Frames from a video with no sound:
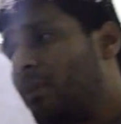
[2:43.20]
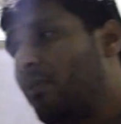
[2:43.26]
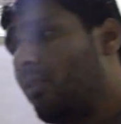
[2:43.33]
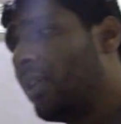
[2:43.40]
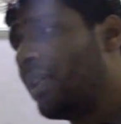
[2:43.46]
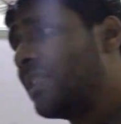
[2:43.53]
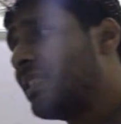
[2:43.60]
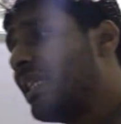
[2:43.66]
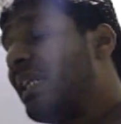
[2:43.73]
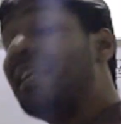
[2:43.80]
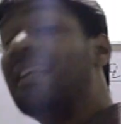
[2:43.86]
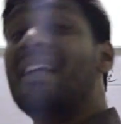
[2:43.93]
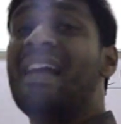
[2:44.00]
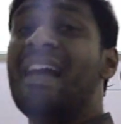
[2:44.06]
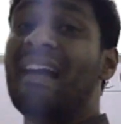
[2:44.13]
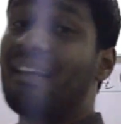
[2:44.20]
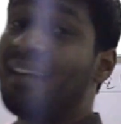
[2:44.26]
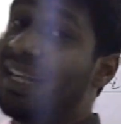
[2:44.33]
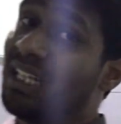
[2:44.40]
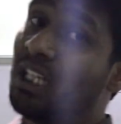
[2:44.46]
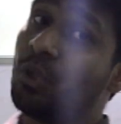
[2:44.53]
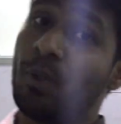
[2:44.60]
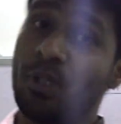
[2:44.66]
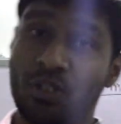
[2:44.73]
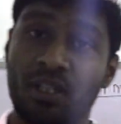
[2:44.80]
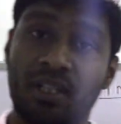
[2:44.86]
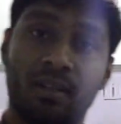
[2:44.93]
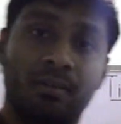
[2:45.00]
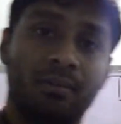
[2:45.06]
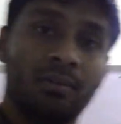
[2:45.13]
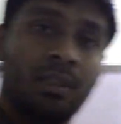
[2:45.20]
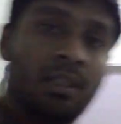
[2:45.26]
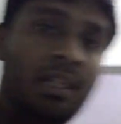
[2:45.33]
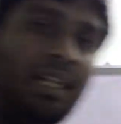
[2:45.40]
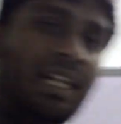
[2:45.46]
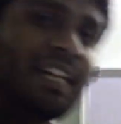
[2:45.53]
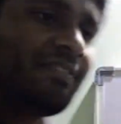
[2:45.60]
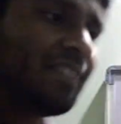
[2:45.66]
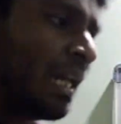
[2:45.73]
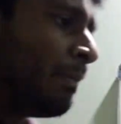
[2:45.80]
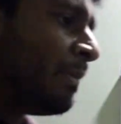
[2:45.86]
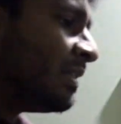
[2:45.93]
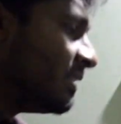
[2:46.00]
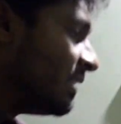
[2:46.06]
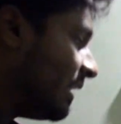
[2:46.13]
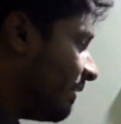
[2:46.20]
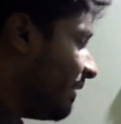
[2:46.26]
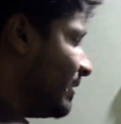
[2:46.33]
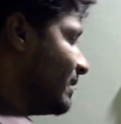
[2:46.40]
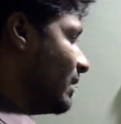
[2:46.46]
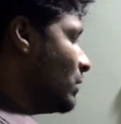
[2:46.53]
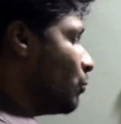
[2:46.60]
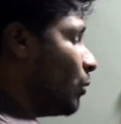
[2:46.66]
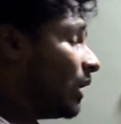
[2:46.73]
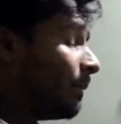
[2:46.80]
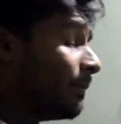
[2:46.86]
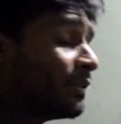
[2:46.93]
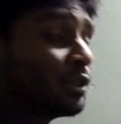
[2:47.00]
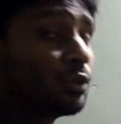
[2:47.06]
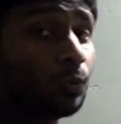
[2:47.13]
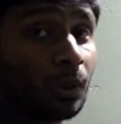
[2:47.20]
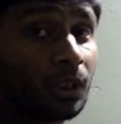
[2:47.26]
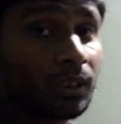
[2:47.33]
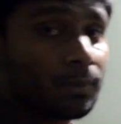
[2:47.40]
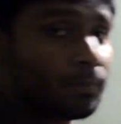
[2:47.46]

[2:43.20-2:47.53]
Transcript: and work is getting related to each other? If time increases, what happens to work?